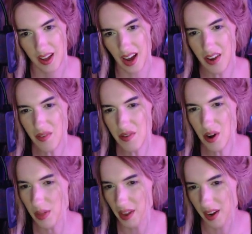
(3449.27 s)
I don't
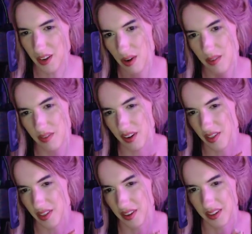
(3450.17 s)
know that I could write very
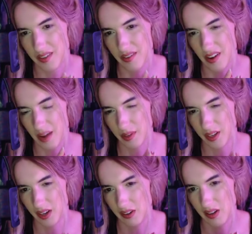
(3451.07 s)
authentically for
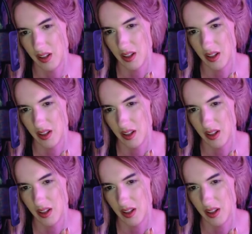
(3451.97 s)
Abigail.